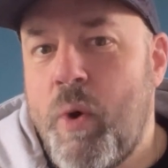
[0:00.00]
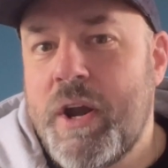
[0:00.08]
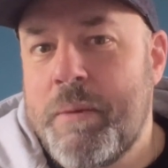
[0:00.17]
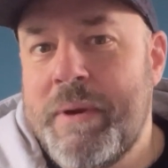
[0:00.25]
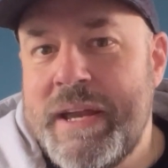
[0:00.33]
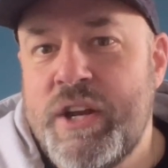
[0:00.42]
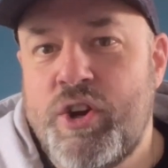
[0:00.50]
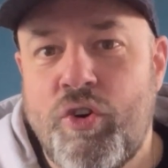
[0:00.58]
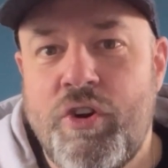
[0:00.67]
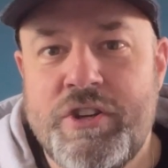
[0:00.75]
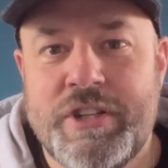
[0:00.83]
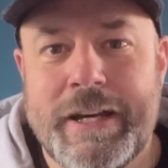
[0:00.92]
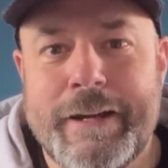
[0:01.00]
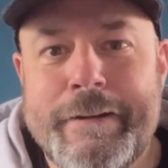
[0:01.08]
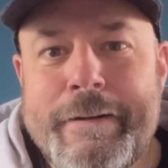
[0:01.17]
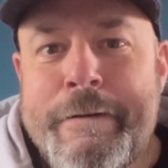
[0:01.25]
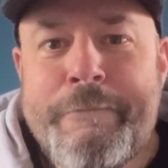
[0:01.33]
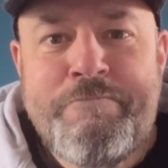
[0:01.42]
we want to be encouraging.
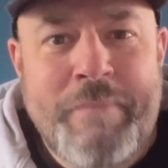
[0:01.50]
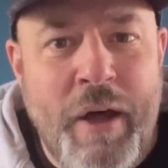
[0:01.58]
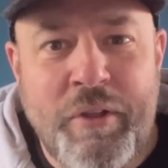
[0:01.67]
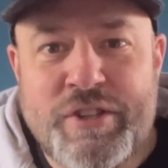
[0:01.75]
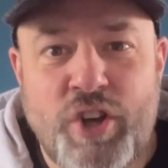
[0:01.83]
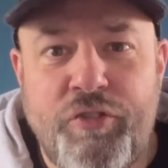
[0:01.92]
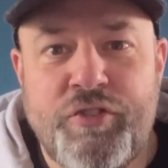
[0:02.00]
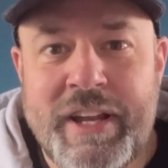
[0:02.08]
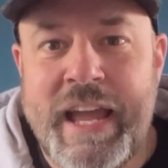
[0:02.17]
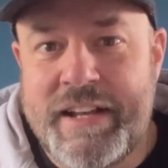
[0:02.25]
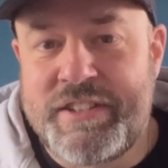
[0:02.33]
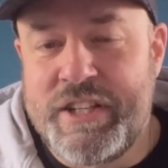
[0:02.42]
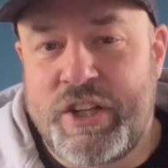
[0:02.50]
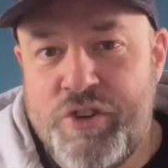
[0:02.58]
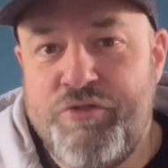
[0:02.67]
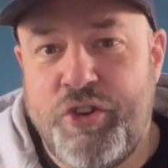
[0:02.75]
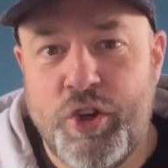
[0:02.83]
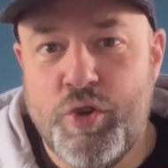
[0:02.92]
Now, this often gets
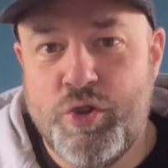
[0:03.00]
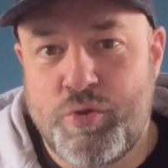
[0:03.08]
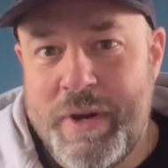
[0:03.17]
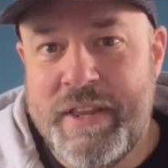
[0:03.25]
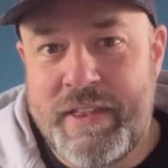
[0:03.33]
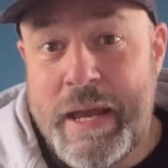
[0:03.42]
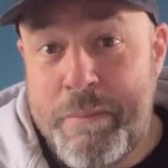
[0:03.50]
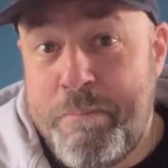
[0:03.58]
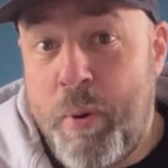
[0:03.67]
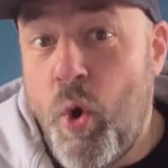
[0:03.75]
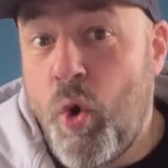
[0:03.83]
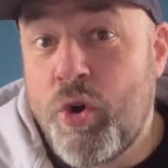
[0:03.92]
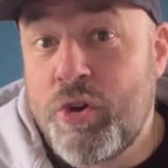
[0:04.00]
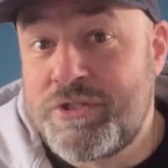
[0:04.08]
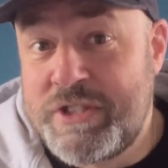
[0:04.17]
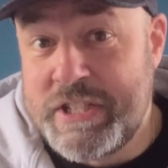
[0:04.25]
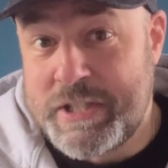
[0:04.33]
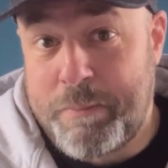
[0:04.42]
confused with
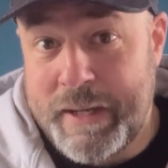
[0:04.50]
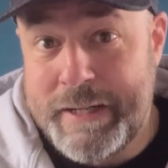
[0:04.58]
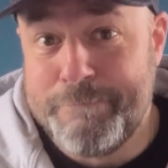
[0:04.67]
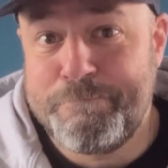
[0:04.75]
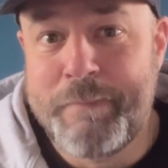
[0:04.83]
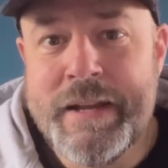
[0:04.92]
imposed discipline.